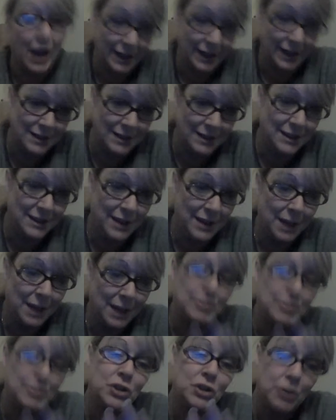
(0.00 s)
can see that,
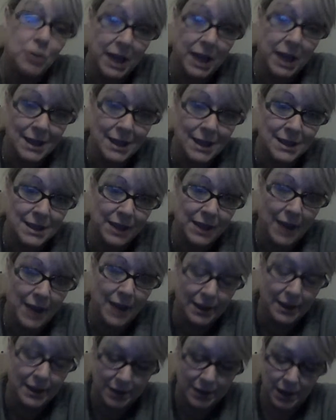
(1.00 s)
but you can't see
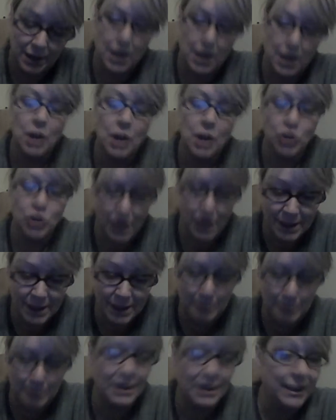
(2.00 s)
that. Trust and
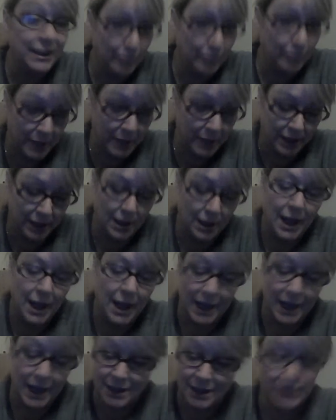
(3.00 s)
believe me,
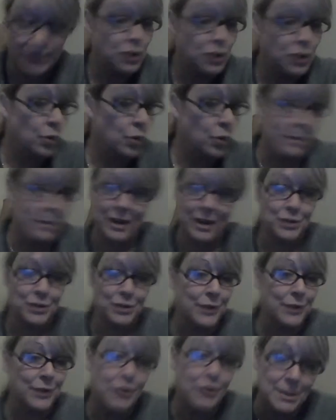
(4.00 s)
it's like the toy makers
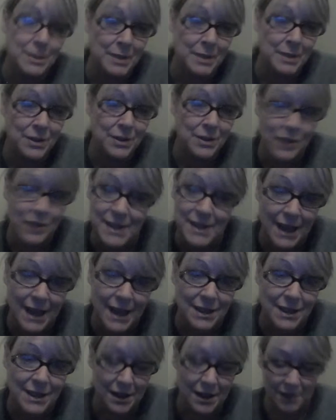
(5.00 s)
for Christmas, for
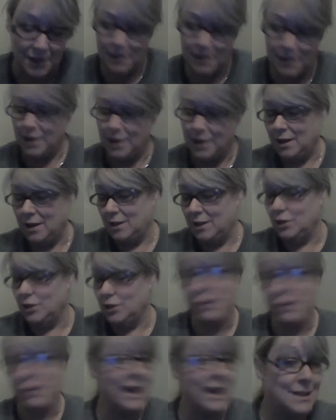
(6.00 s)
Santa. You
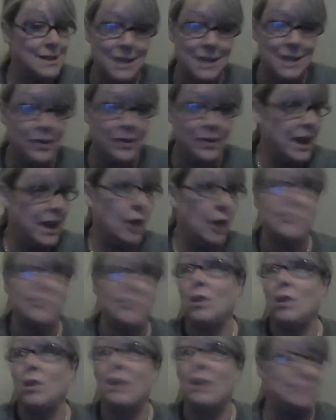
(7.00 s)
can't see the elves
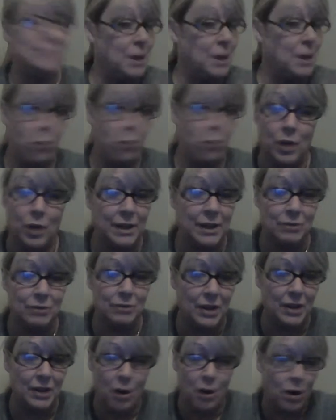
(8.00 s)
all up there working
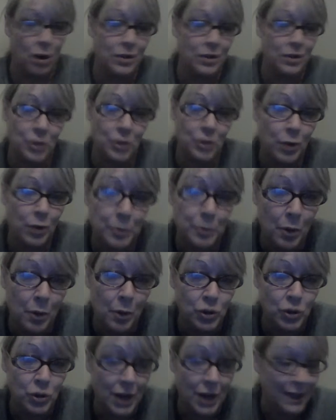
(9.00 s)
really hard on the North Pole
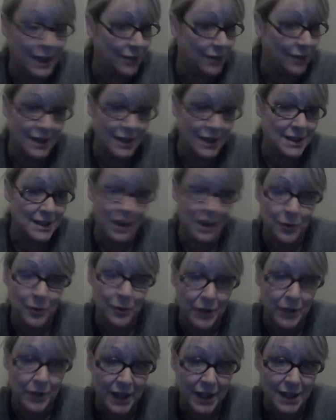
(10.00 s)
trying to get things together for
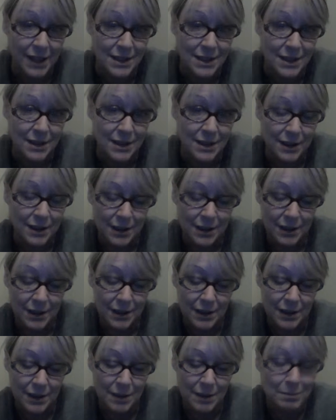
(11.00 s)
the kids.
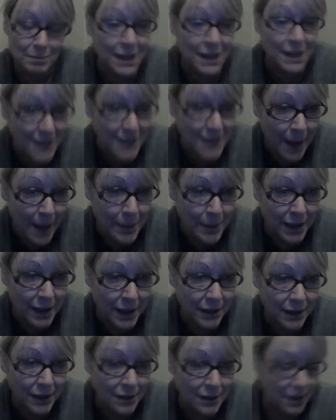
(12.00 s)
But it's
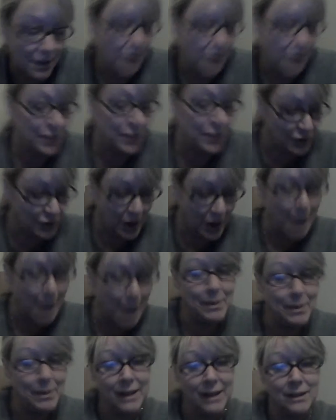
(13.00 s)
happening. Things are
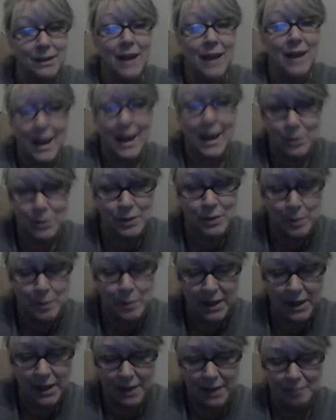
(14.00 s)
happening as we
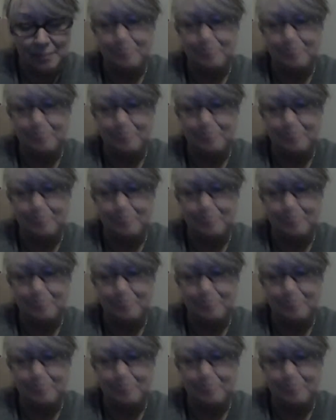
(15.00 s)
speak.